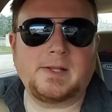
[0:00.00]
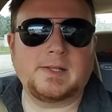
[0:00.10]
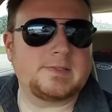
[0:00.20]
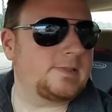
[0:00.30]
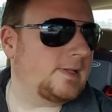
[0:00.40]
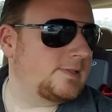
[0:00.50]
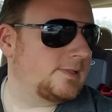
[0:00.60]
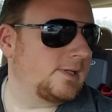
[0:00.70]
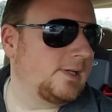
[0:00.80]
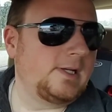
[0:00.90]
it. That's
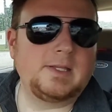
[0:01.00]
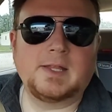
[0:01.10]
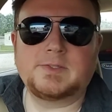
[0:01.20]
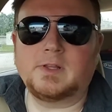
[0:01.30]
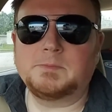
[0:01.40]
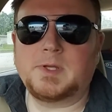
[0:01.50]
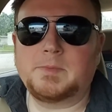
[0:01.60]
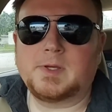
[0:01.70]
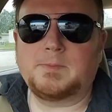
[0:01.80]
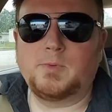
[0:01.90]
that's all I'm
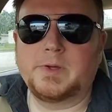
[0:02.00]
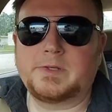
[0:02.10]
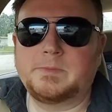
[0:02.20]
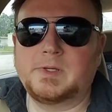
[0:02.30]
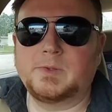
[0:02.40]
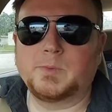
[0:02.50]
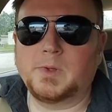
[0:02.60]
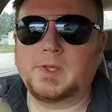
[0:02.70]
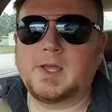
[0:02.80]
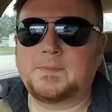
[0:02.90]
coming up with to be
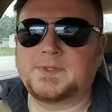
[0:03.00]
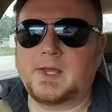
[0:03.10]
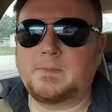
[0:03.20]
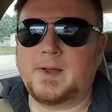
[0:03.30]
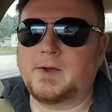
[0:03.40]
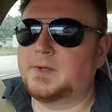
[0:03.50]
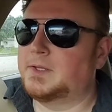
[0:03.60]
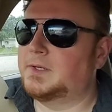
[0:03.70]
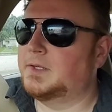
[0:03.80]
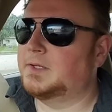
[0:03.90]
really upset about
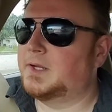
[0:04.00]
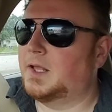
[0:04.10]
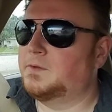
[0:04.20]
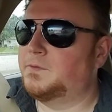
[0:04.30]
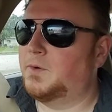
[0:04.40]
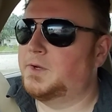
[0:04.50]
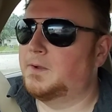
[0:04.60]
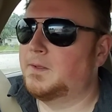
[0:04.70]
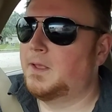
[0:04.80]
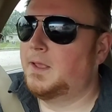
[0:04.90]
in, in California.
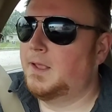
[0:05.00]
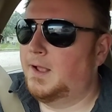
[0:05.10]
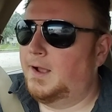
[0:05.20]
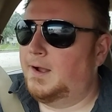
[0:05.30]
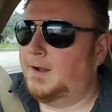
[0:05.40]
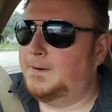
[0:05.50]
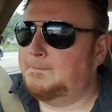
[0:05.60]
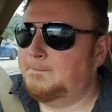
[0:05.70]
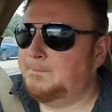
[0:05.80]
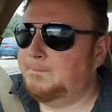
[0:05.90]
Um,
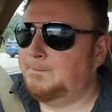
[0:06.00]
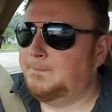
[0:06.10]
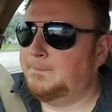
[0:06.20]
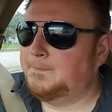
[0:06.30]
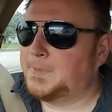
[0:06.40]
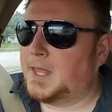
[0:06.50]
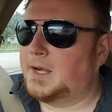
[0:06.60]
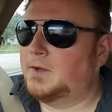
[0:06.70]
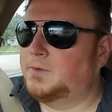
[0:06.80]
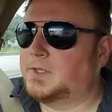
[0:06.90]
and I
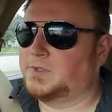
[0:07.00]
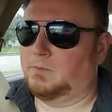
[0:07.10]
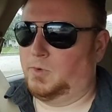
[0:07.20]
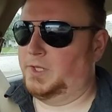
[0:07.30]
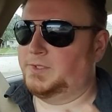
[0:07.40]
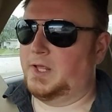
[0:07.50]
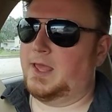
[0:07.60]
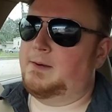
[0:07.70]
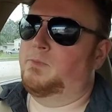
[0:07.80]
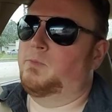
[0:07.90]
know that's, well, that's not
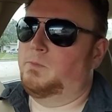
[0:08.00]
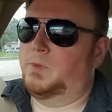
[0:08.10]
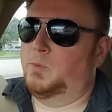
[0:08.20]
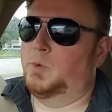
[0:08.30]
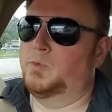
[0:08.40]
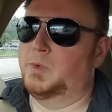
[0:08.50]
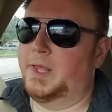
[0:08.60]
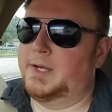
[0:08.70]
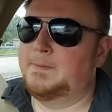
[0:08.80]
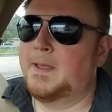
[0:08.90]
Adam the Woo
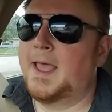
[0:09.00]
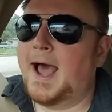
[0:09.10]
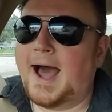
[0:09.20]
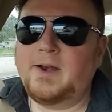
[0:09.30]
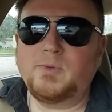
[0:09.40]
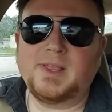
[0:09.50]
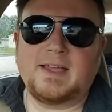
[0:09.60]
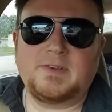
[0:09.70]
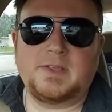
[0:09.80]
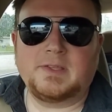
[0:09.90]
related. I don't really have
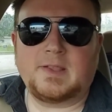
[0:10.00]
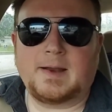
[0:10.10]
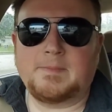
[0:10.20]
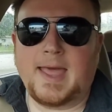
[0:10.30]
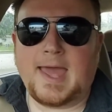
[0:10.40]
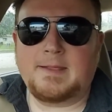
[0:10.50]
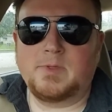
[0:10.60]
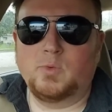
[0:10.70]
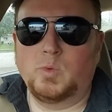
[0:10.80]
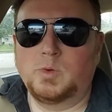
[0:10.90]
anything that I'm Adam
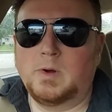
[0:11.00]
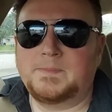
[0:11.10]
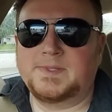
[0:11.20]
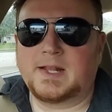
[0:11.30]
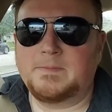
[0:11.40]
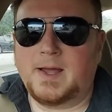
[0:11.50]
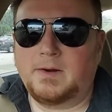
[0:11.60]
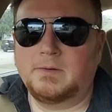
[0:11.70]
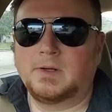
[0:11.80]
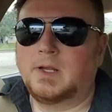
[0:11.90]
the Woo upset about,
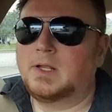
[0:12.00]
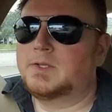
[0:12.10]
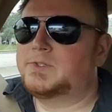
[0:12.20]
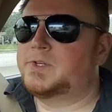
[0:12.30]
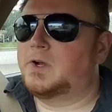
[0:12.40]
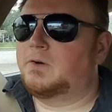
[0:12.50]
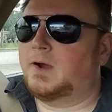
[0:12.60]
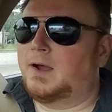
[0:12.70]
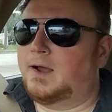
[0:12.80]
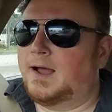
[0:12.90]
so
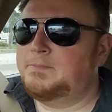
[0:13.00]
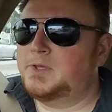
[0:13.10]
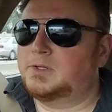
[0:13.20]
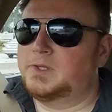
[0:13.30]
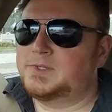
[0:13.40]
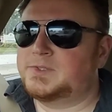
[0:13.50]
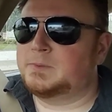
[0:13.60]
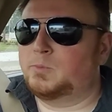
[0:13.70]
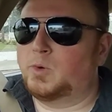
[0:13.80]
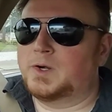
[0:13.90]
uh, I'm going to list some
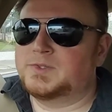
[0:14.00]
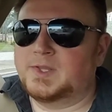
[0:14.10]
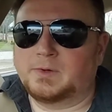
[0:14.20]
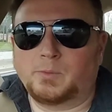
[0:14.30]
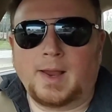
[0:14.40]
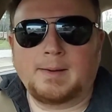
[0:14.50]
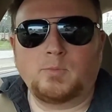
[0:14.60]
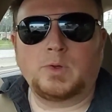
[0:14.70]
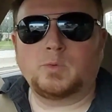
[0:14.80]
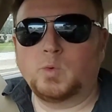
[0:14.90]
words that rhyme
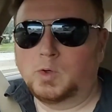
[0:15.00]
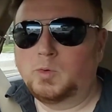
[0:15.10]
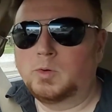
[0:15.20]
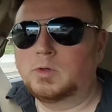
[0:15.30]
with Woo